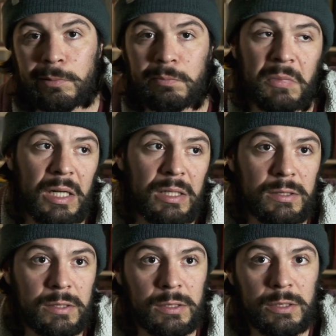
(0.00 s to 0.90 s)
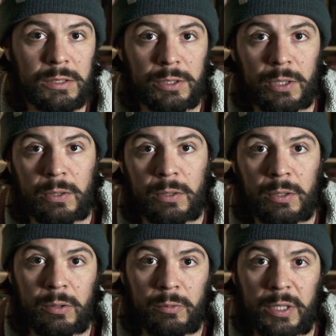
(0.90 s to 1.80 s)
but, you know,
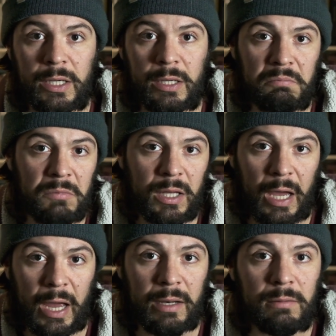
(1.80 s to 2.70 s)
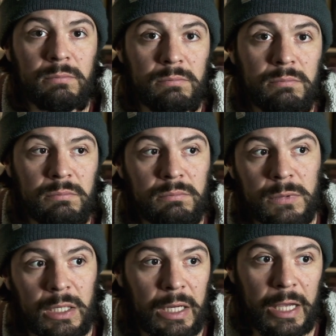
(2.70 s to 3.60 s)
we
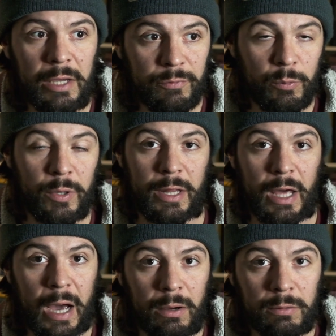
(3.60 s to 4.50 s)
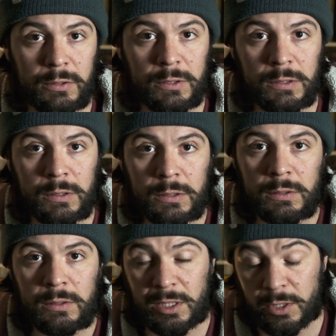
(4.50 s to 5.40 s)
can live without,
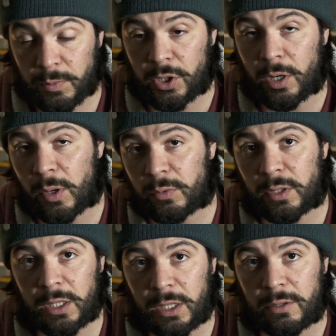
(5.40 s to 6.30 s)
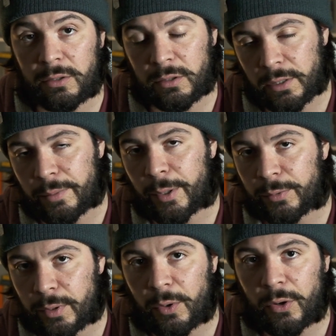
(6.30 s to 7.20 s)
especially about the gear and
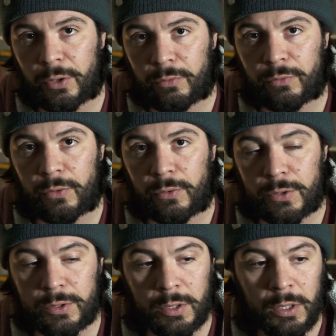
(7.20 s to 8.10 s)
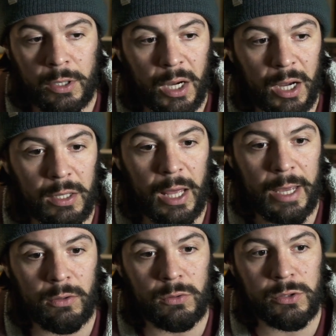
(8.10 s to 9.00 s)
about the money, of course. I
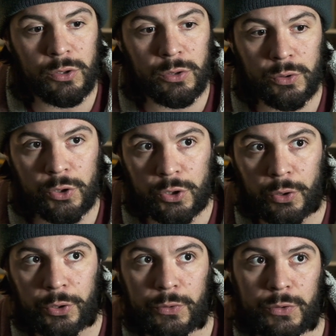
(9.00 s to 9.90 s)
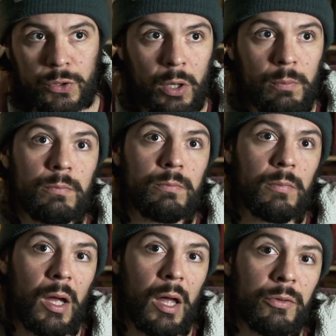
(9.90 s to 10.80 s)
like also to show you
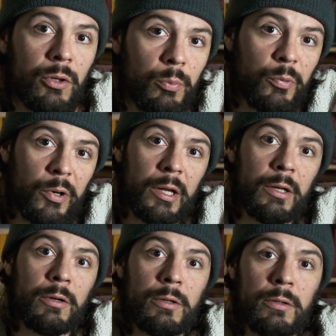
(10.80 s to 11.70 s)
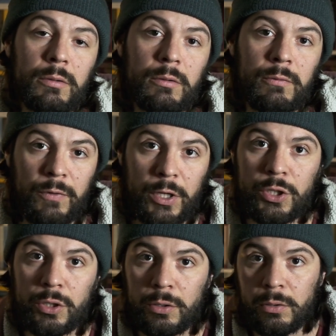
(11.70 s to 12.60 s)
some entrepreneur
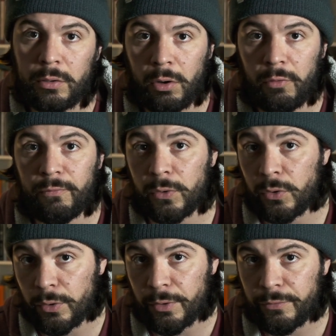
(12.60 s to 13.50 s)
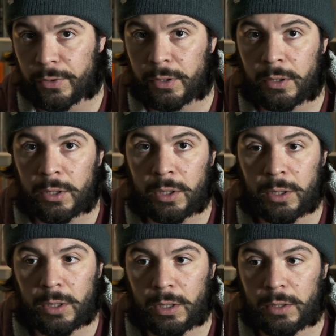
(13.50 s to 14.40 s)
vision of photography
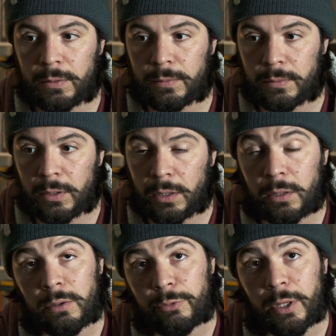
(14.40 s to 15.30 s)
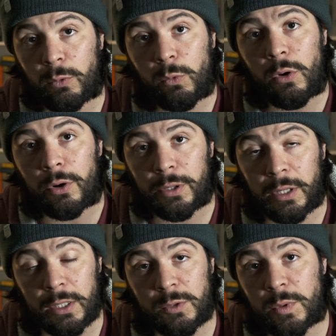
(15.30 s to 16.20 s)
in the real world,
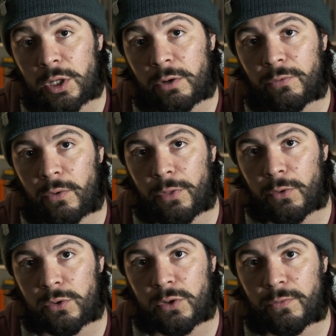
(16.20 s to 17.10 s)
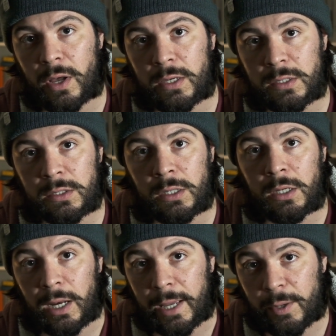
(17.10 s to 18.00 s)
and especially for those of us
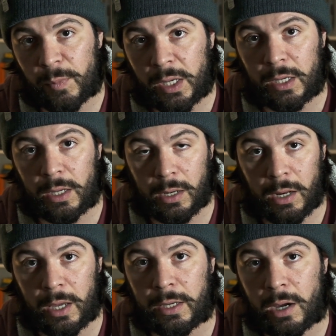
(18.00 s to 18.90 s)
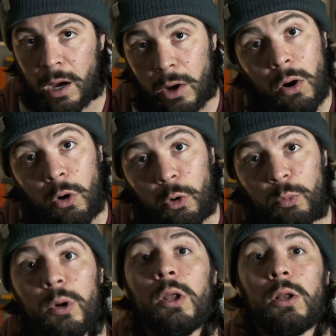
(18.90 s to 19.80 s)
like me and like, I
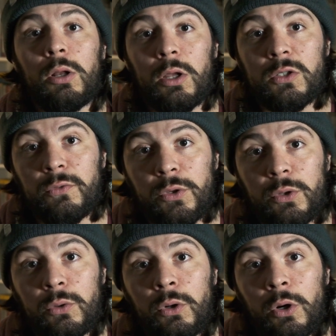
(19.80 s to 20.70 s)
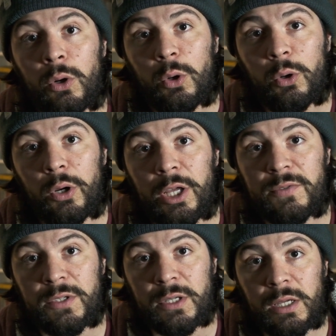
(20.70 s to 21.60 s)
hope, lots of you who
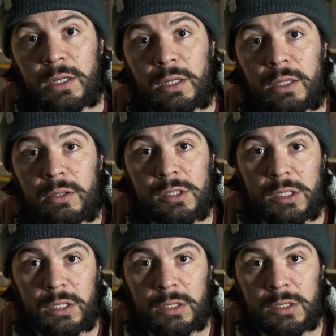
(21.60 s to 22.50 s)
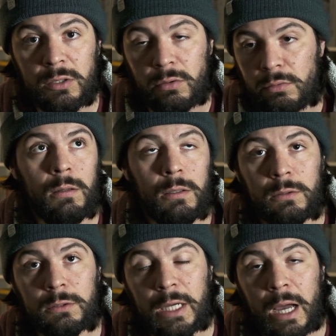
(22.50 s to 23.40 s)
lives in little cities or
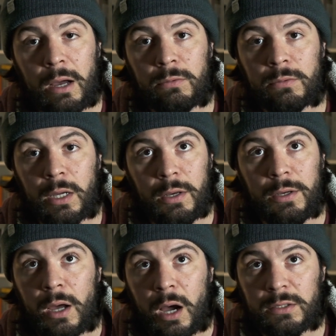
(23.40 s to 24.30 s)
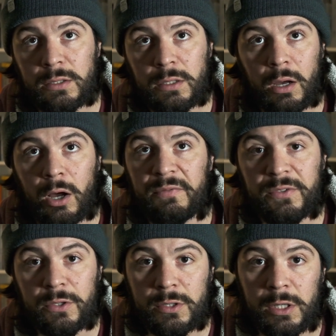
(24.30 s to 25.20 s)
little town and not
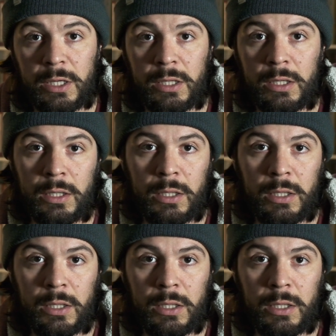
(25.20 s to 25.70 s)
obviously